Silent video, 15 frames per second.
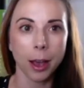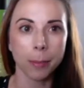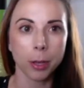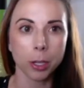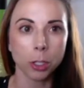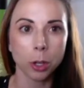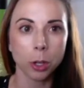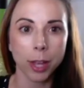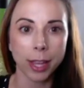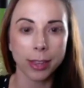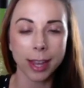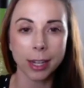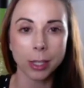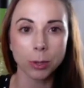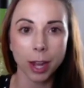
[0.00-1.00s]
So like
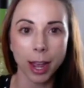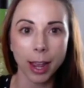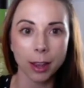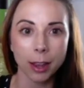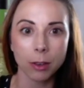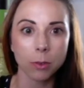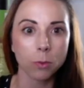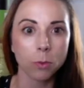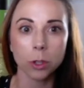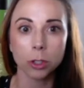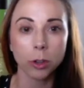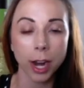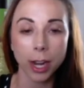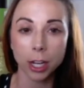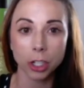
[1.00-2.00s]
that's what I will
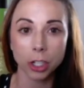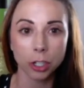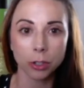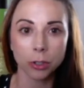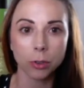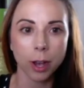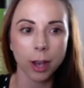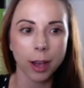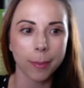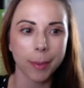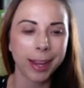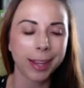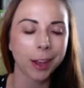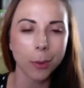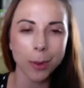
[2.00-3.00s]
try to do.
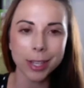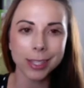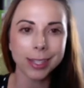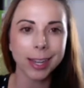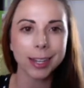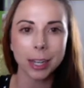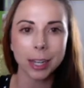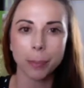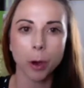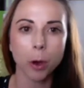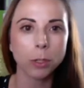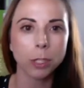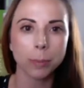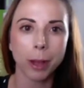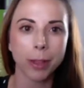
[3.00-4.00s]
I always tend to
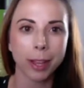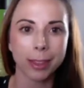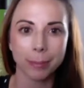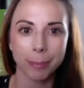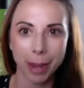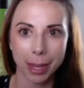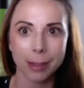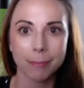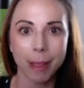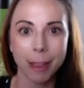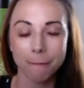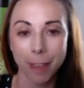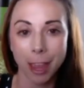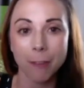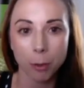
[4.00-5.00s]
post about like my
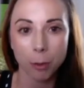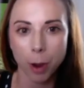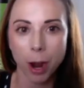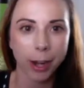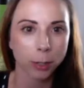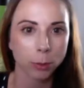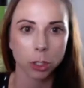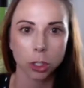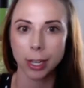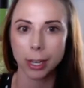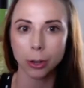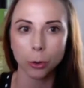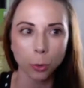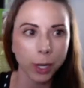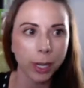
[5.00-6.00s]
favorite products, which is
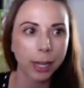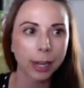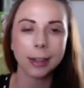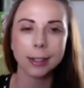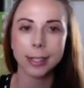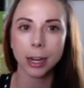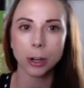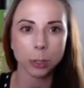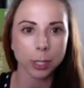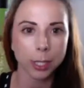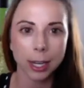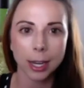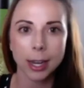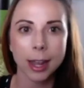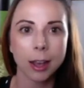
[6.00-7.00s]
like greens, hair,
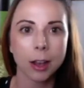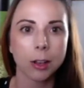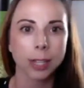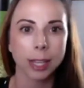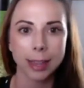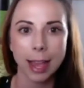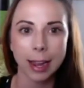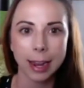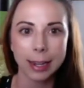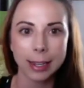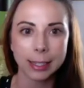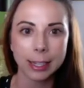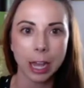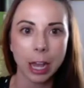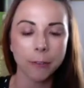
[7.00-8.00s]
skin, nails, like that kind of
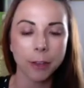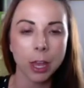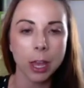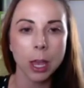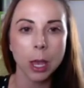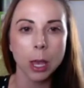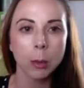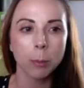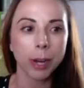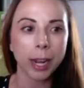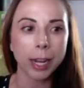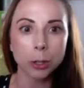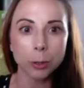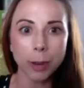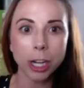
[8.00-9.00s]
stuff. But I
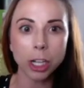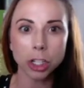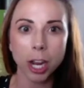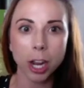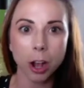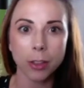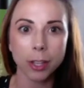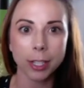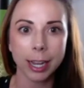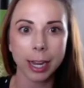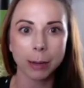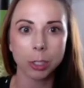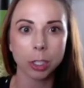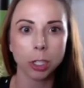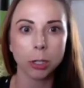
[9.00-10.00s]
do my shake all the
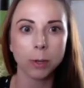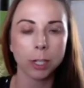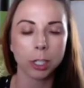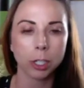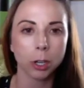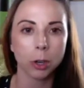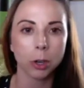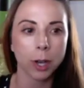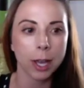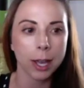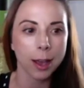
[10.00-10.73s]
time too. And so